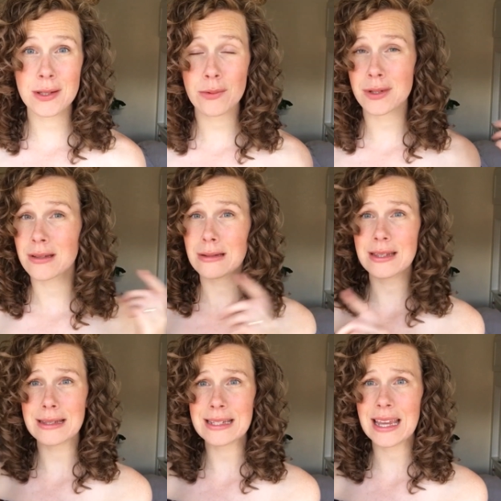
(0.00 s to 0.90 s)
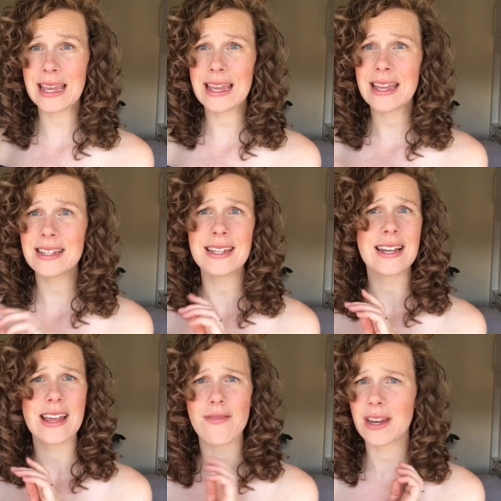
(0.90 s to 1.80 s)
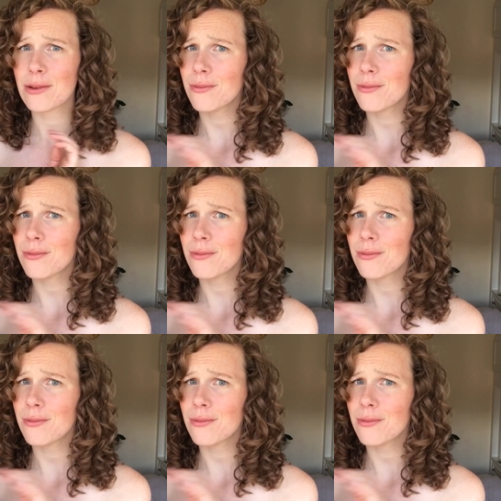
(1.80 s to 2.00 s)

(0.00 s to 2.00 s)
it wasn't sticky, it didn't leave any